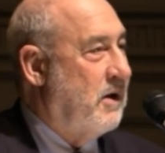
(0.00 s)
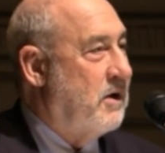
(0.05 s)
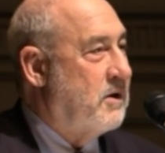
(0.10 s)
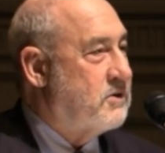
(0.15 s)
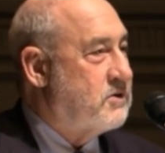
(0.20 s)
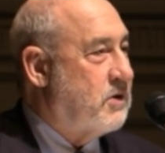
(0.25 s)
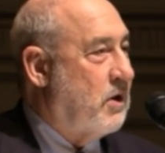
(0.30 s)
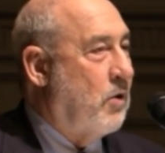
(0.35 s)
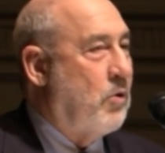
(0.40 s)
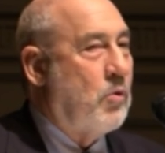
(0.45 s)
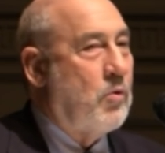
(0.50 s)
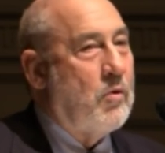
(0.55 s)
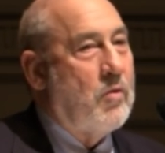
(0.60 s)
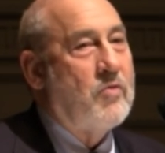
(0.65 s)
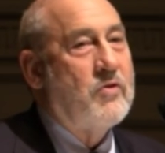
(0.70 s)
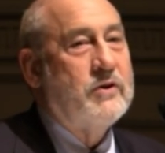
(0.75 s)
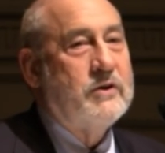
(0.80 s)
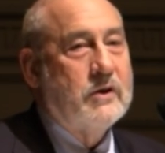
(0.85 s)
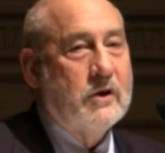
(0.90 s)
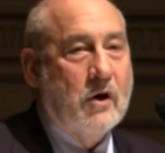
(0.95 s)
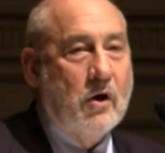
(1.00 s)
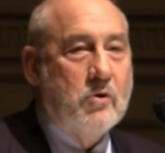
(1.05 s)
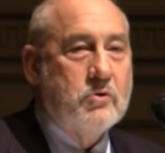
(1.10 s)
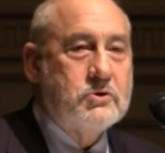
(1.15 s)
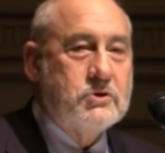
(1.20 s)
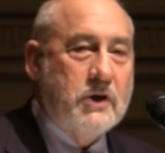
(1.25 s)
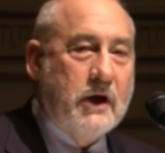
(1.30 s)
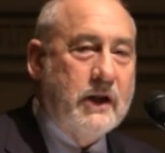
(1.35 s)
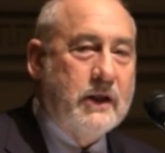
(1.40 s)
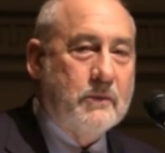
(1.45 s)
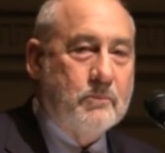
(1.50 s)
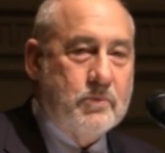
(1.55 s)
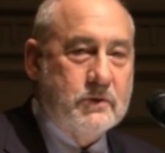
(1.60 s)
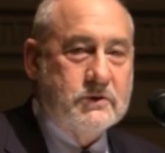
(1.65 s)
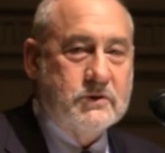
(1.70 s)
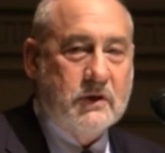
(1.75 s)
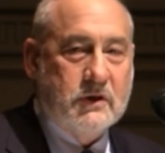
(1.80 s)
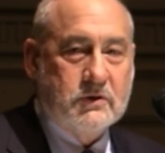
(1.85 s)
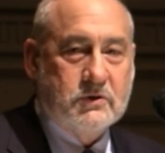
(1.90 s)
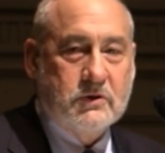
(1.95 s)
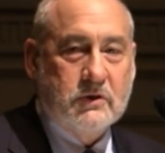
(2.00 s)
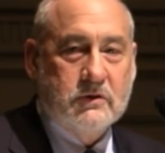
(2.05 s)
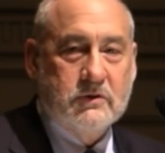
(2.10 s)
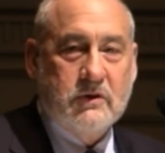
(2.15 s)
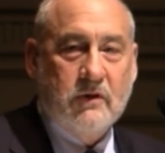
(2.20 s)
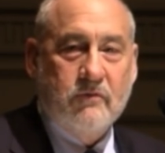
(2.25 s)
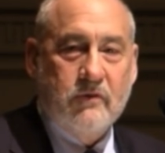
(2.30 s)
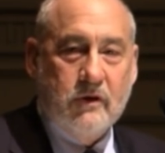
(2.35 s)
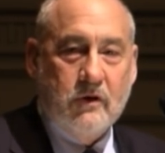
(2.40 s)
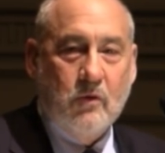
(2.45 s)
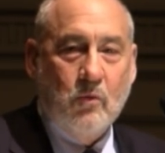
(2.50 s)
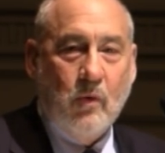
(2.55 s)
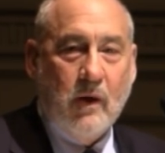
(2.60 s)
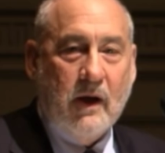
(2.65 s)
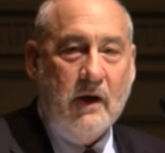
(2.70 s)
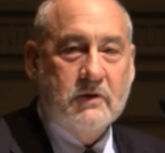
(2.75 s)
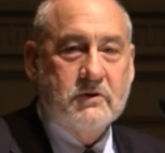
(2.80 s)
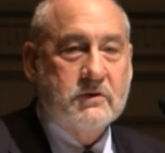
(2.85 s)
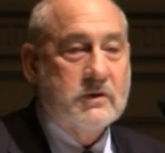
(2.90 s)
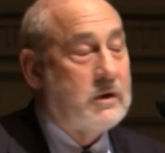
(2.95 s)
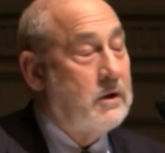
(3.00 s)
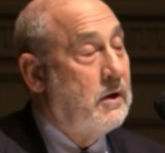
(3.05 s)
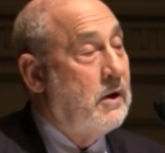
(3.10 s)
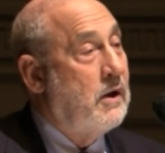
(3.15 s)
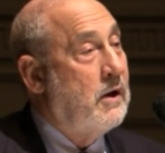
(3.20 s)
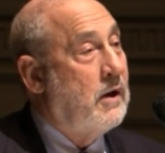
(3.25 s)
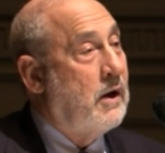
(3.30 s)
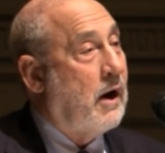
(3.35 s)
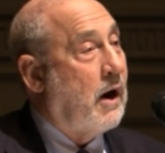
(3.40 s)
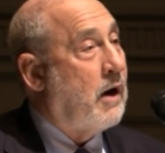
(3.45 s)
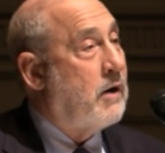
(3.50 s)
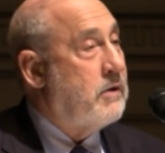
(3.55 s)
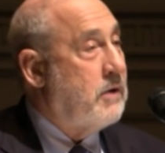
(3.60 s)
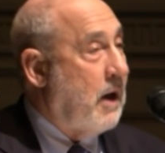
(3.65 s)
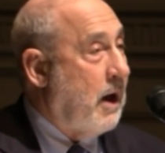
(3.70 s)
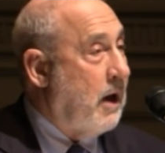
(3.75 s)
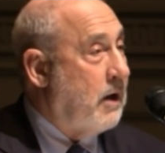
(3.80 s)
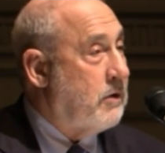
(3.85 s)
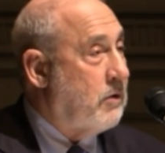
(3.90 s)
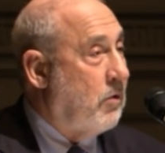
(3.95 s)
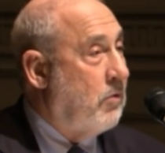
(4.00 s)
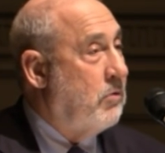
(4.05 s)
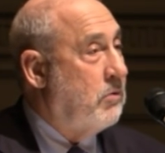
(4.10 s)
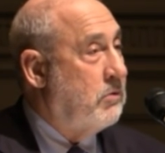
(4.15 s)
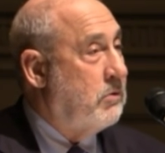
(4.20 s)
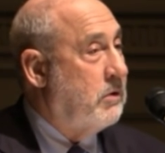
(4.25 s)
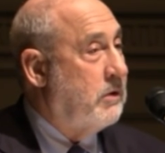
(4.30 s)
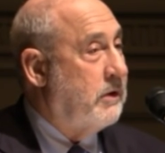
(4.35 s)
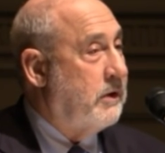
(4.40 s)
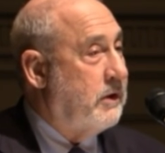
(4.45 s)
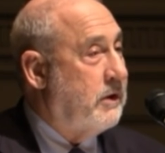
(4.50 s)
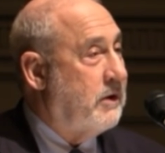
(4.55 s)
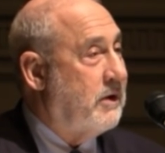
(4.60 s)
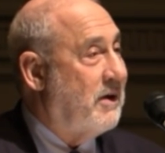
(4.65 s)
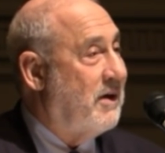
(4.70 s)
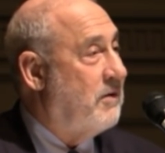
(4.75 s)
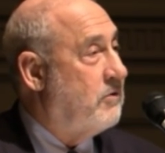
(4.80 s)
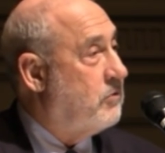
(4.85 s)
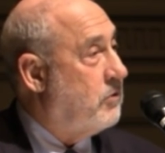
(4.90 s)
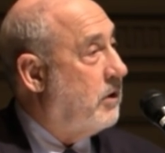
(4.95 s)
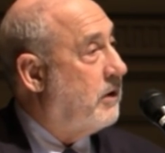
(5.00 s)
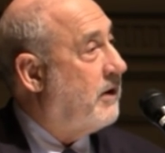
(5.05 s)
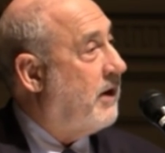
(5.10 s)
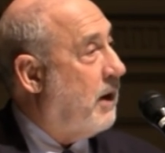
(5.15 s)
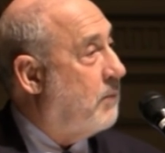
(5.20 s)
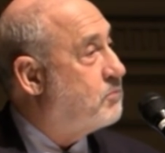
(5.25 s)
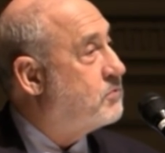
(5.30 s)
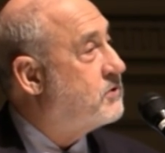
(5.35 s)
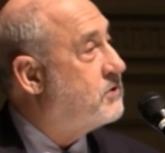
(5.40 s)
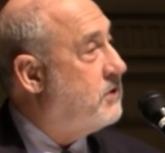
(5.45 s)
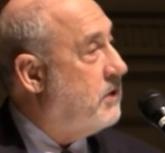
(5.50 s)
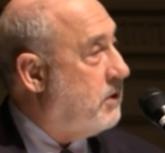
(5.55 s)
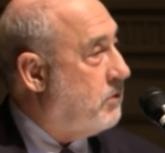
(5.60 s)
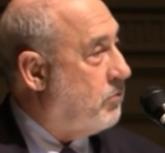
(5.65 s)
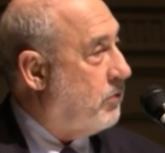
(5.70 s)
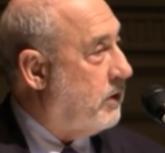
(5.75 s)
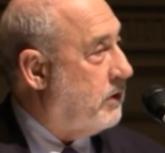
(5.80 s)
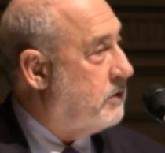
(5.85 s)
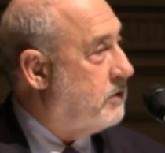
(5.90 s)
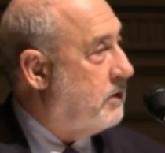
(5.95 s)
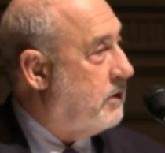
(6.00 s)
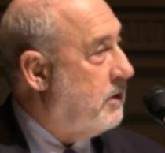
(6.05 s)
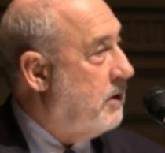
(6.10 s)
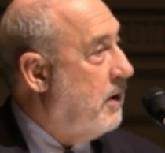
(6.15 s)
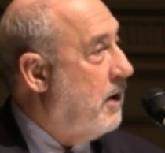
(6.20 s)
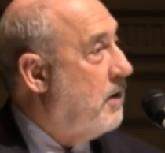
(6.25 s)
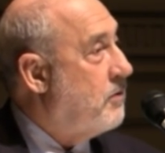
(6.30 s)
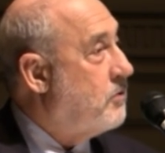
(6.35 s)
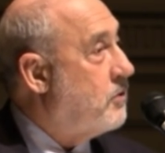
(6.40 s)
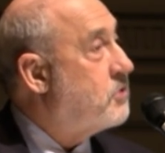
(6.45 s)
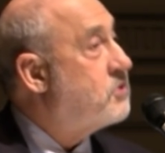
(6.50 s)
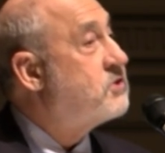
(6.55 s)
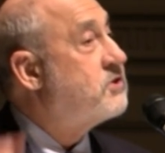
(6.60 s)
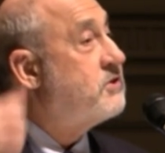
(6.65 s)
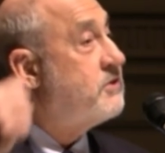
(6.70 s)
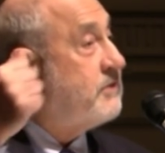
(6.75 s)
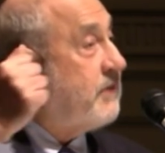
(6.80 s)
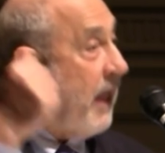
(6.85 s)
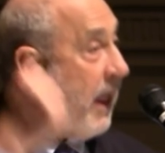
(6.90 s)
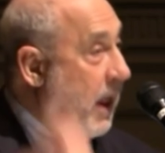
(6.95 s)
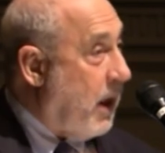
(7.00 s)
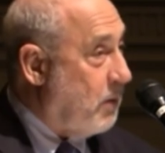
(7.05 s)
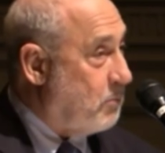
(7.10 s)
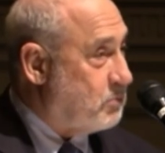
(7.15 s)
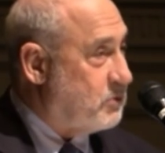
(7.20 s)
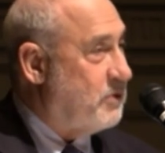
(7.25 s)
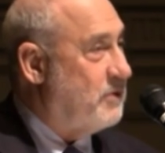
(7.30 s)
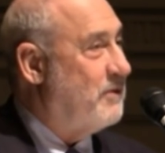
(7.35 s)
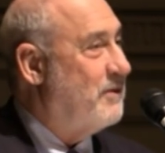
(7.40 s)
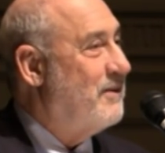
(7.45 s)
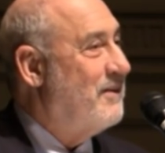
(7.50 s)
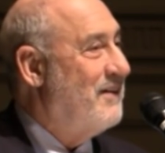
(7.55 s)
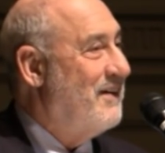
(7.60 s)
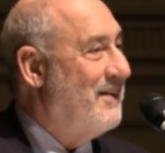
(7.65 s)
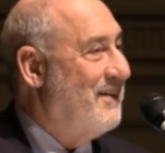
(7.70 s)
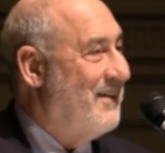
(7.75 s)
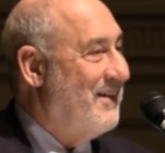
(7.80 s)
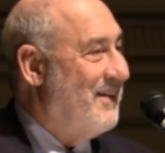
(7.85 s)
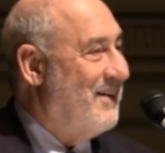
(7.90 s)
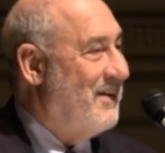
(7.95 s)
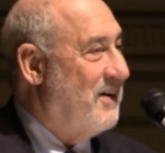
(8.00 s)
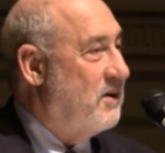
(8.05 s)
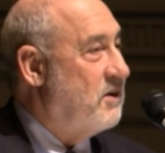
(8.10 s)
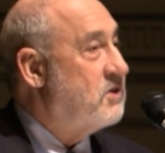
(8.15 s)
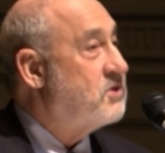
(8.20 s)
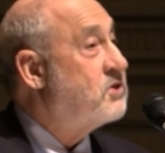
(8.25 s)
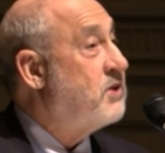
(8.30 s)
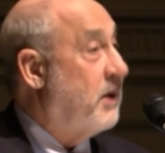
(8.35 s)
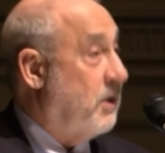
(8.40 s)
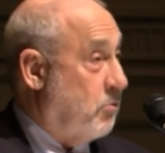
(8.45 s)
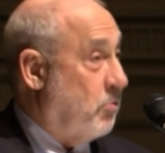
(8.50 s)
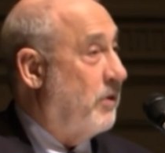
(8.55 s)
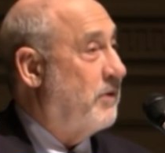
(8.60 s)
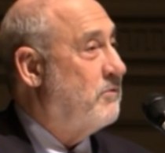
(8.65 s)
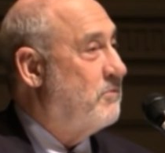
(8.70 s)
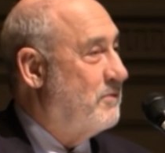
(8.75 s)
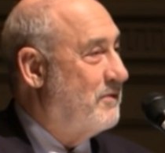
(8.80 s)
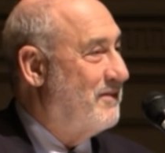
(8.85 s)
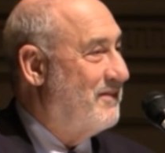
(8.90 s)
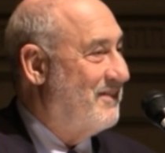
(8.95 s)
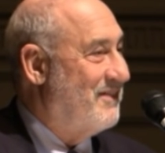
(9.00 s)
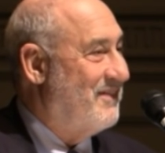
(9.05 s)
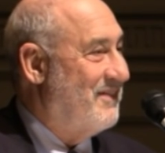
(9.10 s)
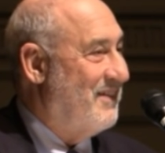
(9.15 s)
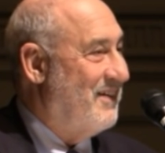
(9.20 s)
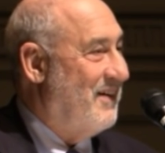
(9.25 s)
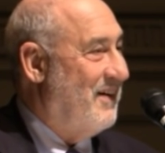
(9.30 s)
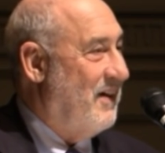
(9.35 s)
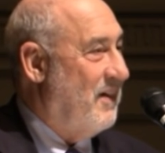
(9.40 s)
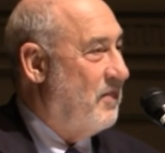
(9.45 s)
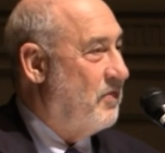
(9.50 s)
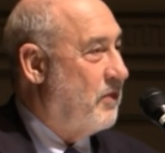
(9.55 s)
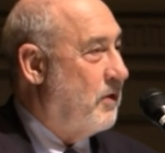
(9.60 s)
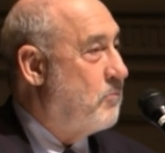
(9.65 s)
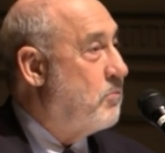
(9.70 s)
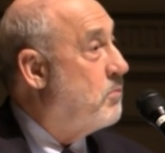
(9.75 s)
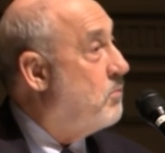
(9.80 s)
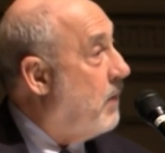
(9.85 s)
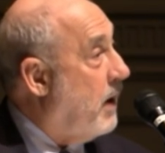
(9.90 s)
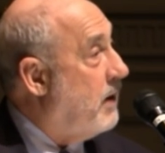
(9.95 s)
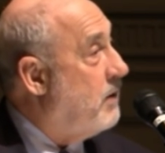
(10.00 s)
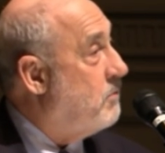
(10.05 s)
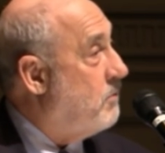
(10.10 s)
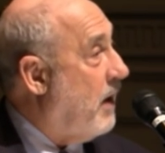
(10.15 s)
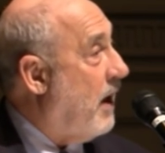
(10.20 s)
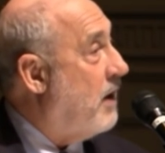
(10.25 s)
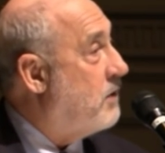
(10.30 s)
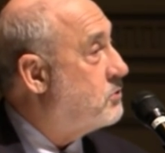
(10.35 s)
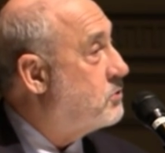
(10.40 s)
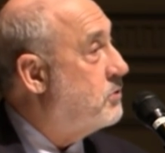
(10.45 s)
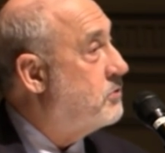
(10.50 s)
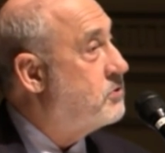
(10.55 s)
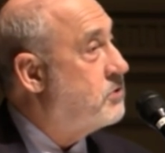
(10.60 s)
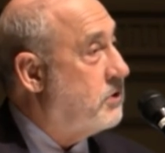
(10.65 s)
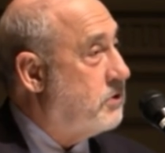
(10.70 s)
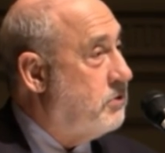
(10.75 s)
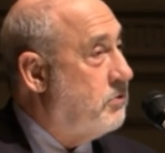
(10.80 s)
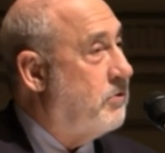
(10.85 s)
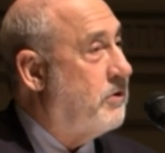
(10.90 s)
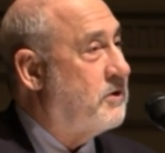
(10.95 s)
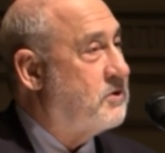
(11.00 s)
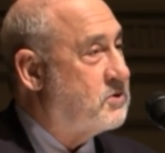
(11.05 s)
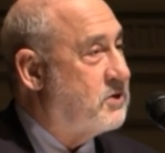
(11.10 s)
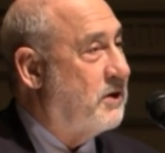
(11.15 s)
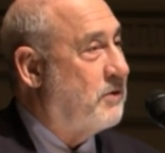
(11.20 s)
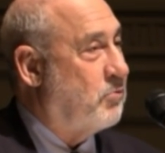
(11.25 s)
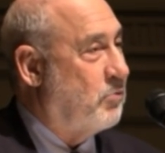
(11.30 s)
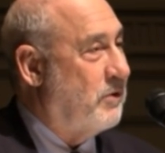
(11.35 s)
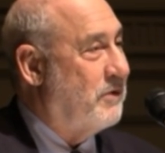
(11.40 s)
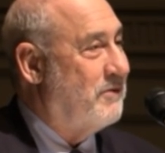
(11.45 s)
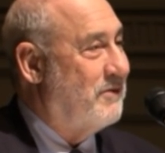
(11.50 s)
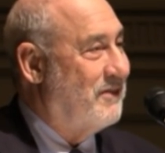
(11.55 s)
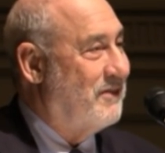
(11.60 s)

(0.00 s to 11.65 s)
So the negotiating positions of the US are not only kept secret, they're stamped secret. They've been made a national security secret.